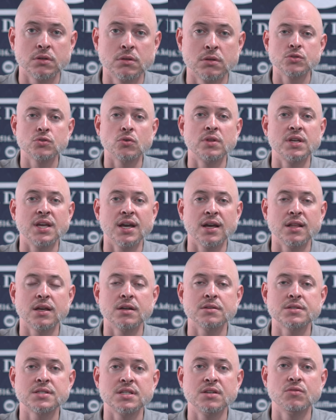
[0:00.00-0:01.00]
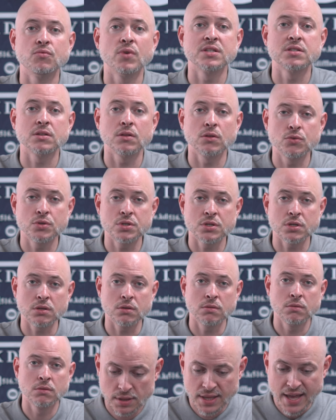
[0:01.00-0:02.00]
So the LLC
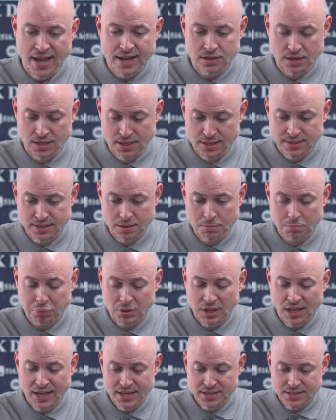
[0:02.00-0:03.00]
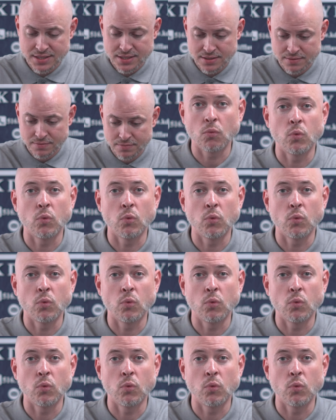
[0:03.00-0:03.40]
resolution, that is in place